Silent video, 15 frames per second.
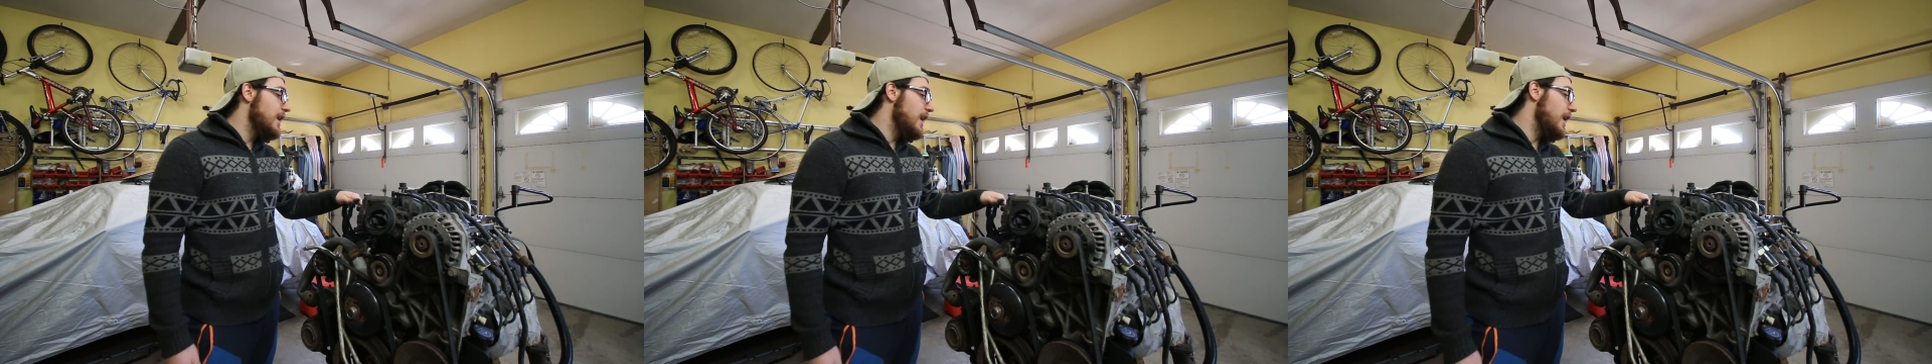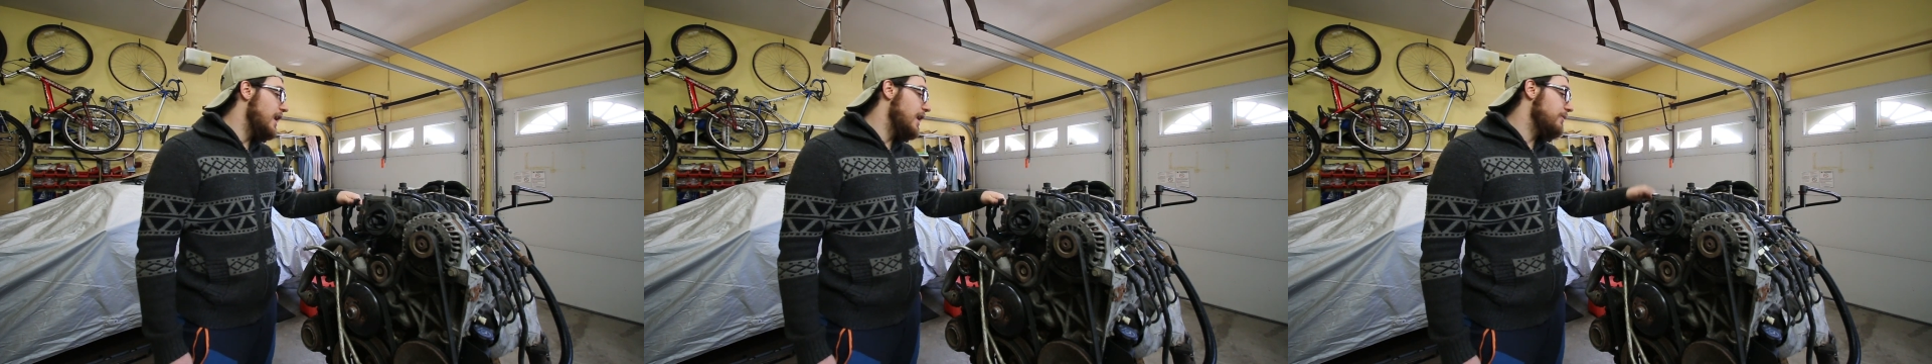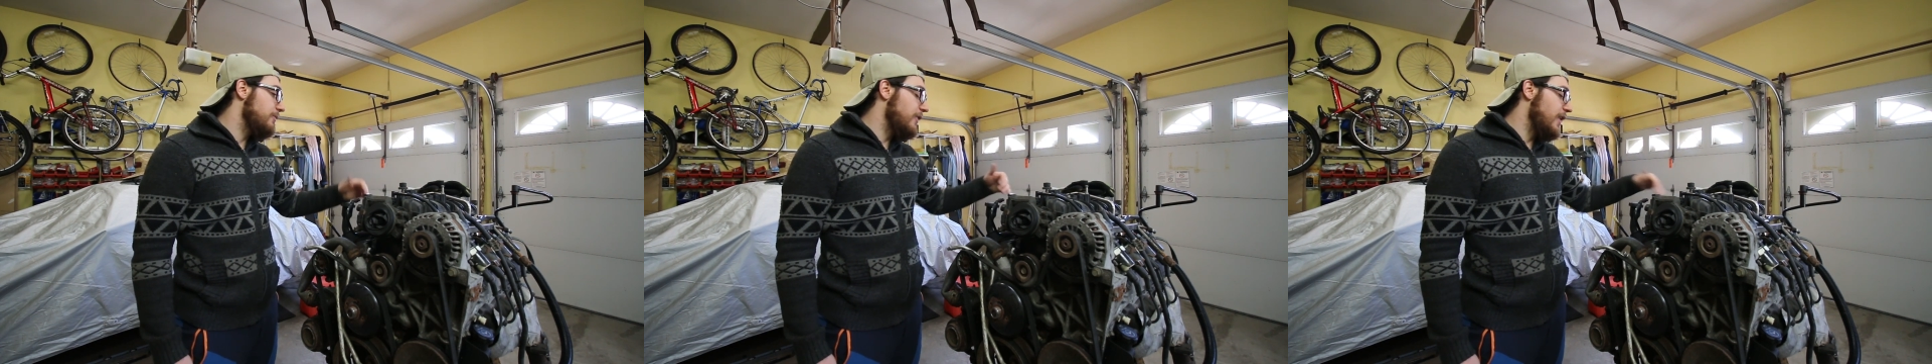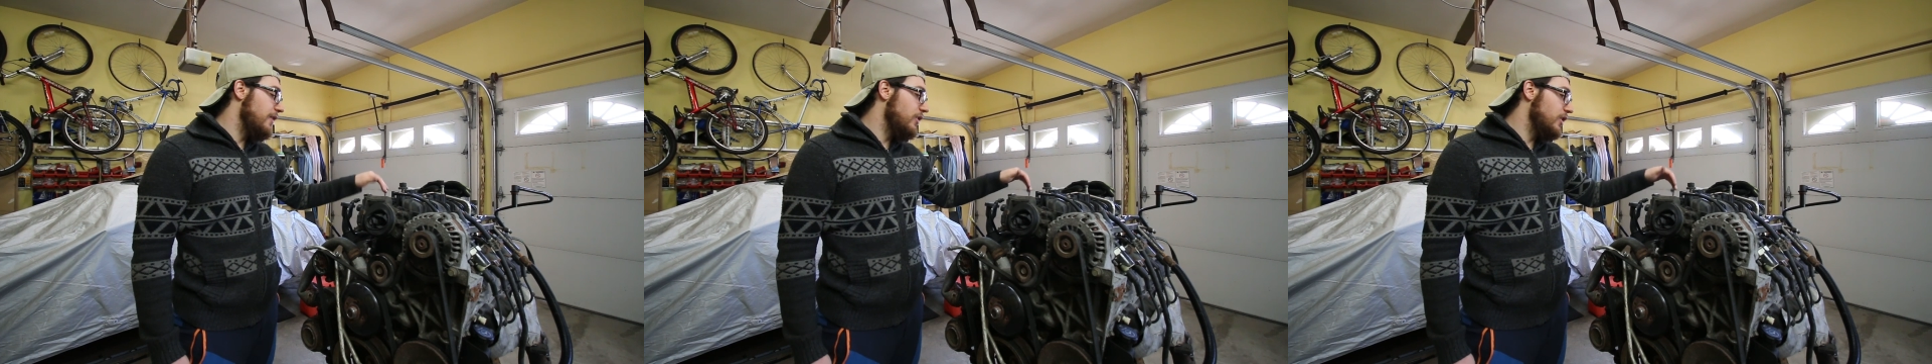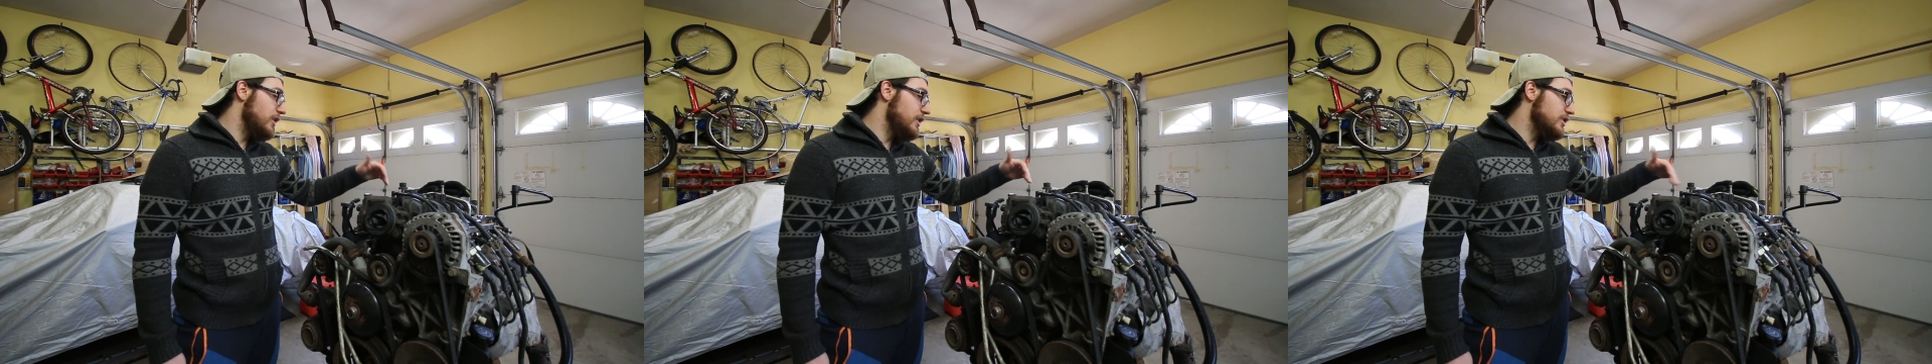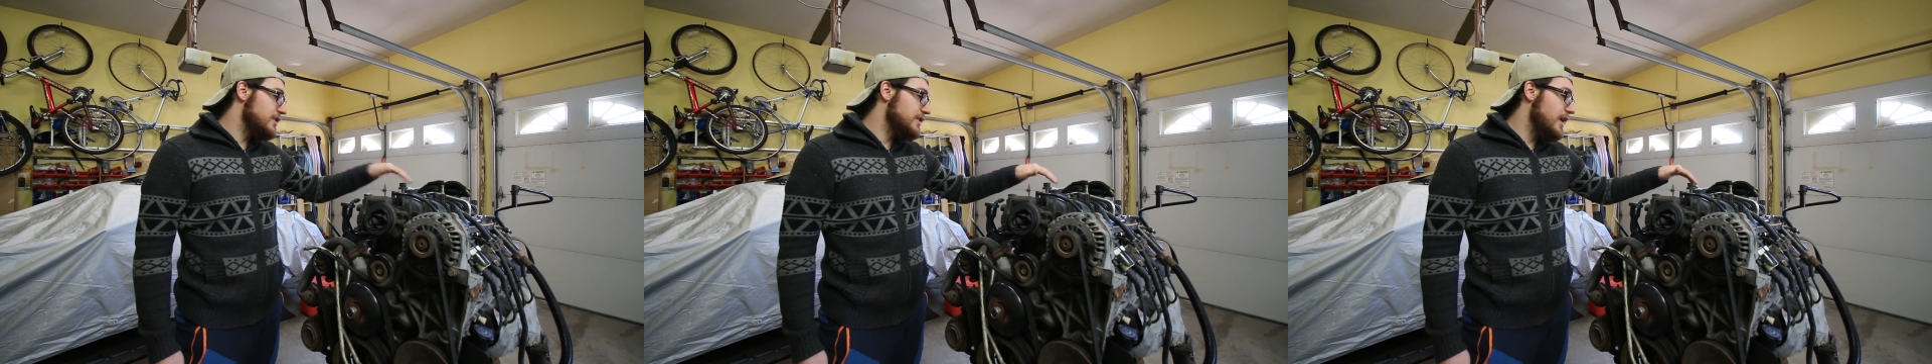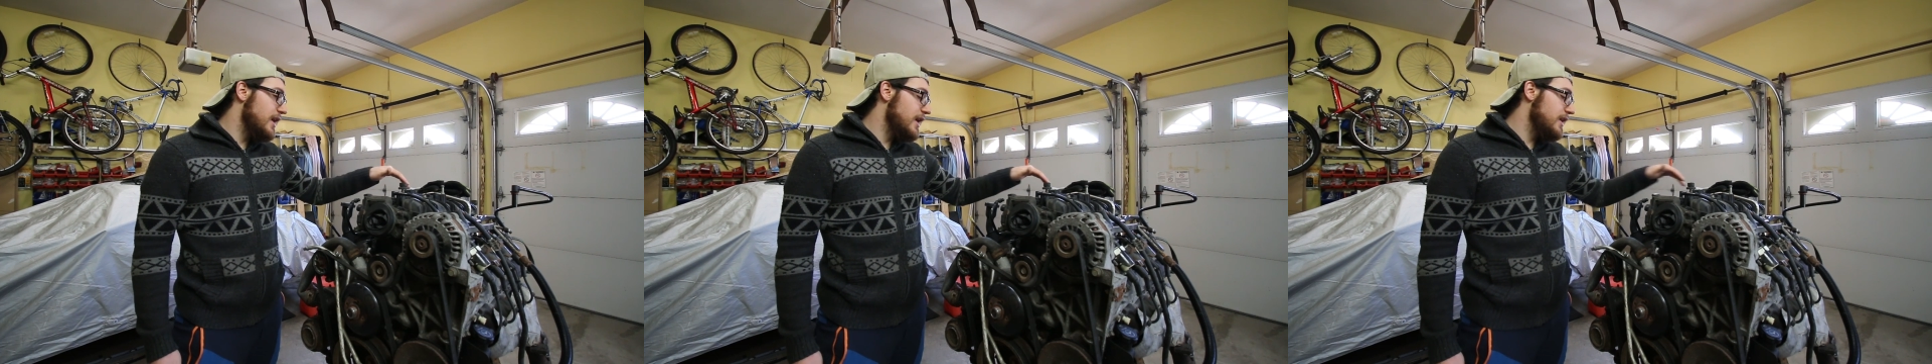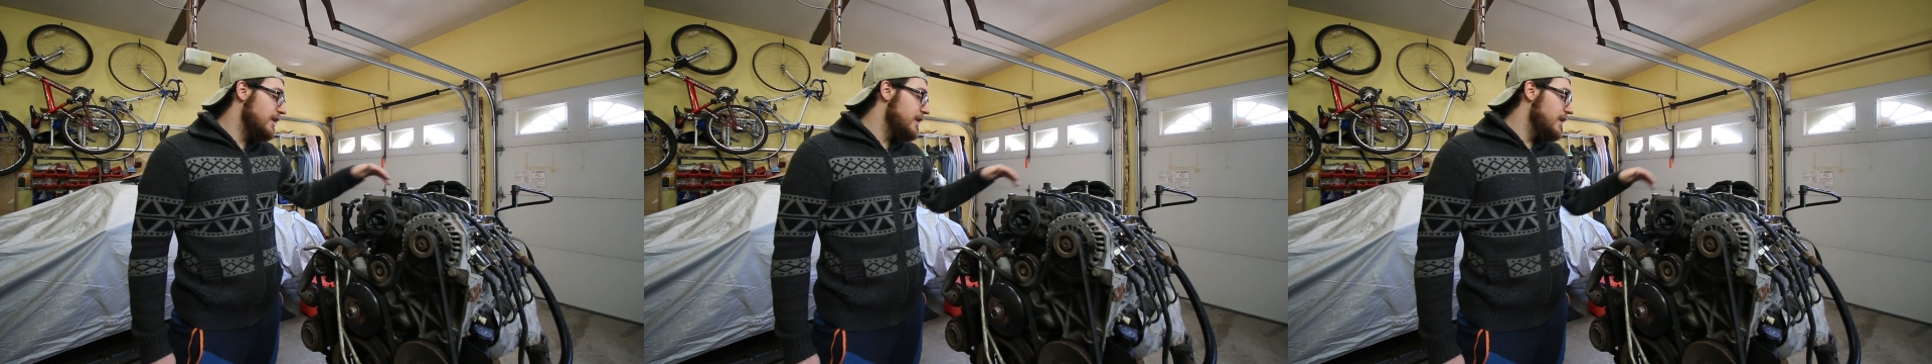5 on each
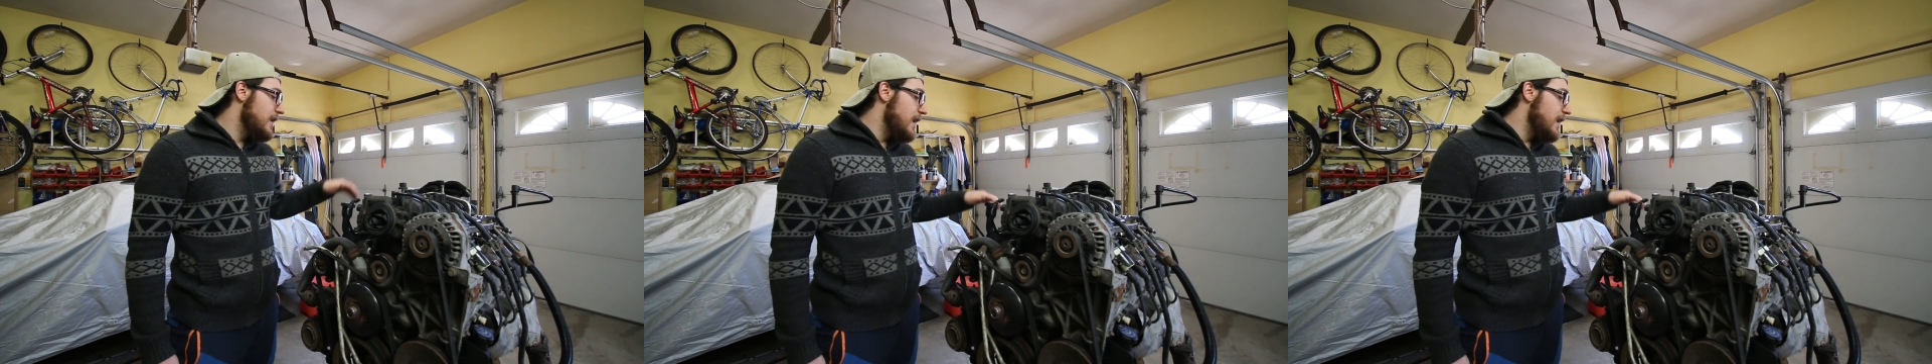side,